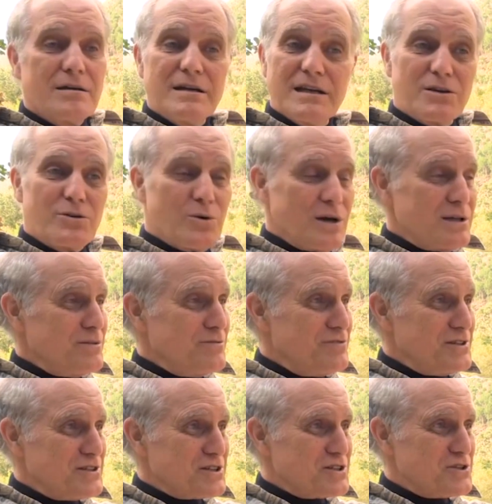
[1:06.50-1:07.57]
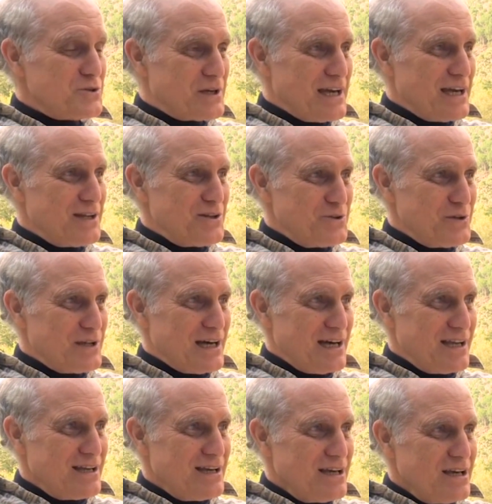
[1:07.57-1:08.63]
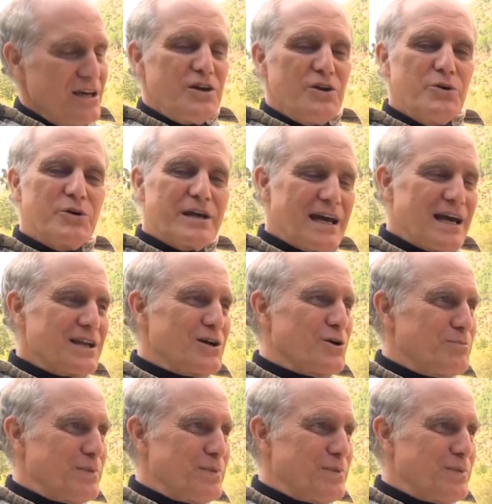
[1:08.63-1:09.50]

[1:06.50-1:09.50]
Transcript: In quantum physics, you can't do that. You can't go